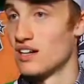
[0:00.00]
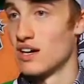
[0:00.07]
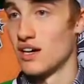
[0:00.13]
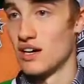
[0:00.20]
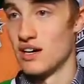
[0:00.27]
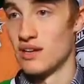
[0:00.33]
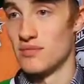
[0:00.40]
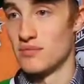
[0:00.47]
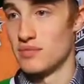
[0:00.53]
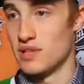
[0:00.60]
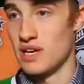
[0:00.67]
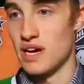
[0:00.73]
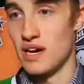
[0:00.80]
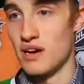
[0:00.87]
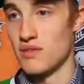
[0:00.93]
Um,
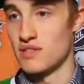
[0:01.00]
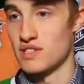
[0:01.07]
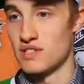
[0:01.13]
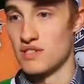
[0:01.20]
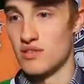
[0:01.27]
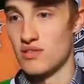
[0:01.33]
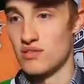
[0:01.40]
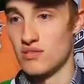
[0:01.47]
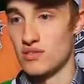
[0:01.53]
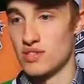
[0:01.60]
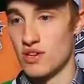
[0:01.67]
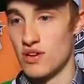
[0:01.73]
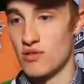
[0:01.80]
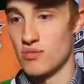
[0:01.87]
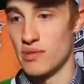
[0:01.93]
yeah, obviously, you know,
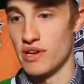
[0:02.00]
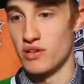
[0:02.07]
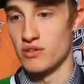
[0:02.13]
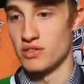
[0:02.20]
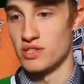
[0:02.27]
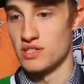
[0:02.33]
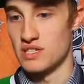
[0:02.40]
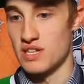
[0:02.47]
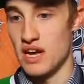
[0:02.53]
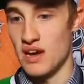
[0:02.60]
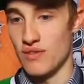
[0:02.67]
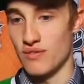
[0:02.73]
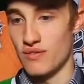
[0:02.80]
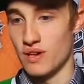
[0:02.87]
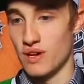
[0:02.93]
starting with my coaching
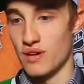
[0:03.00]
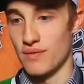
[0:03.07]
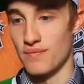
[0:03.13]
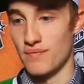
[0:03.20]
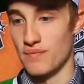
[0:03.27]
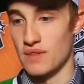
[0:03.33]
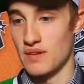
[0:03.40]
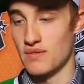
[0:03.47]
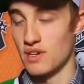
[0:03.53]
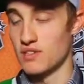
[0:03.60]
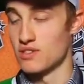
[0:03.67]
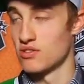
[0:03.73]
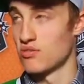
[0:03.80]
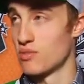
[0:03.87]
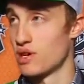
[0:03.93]
staff, uh, they've done
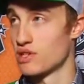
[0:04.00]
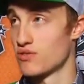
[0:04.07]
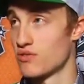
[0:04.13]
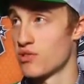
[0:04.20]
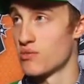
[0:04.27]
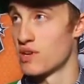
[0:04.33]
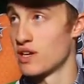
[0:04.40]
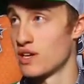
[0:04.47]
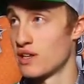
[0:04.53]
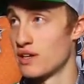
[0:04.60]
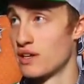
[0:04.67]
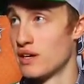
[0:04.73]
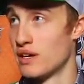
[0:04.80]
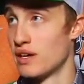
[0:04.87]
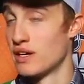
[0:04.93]
so much for me and
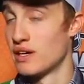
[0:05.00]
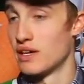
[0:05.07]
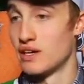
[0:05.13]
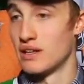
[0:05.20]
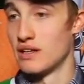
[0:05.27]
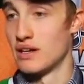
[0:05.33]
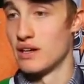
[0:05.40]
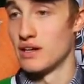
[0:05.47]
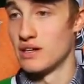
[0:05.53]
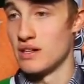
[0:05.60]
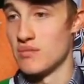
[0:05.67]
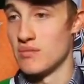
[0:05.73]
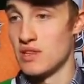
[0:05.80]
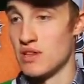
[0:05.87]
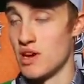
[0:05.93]
and uh,
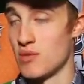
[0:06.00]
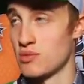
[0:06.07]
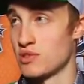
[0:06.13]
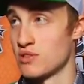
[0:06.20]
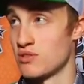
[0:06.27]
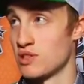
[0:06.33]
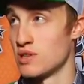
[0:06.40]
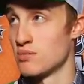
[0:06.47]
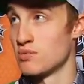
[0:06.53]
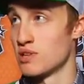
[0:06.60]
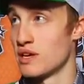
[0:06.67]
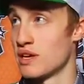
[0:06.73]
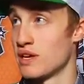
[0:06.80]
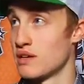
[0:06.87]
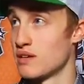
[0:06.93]
given me the opportunity to
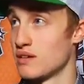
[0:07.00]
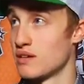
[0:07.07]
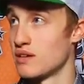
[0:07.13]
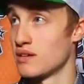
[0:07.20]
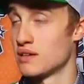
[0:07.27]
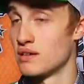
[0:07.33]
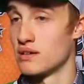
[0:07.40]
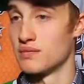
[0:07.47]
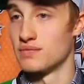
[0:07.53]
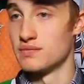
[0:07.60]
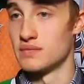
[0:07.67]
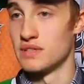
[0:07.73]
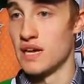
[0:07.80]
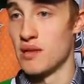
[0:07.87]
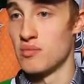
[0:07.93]
play uh,
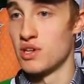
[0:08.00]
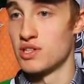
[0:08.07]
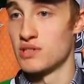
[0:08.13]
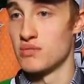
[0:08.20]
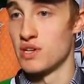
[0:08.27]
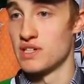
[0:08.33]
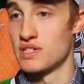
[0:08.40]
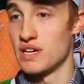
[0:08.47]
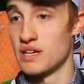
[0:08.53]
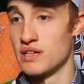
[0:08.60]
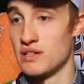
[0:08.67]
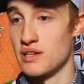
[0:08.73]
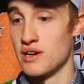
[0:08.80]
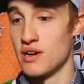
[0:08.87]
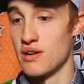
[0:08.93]
that much in my
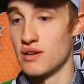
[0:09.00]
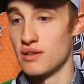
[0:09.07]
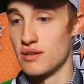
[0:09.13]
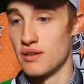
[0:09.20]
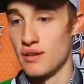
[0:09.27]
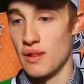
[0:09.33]
second year. And